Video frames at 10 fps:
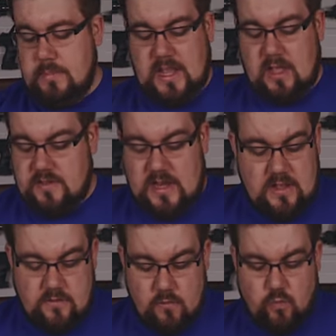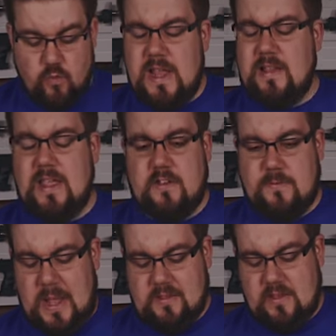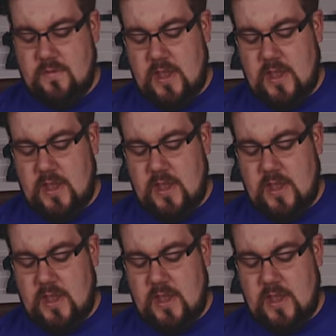because it is really expensive.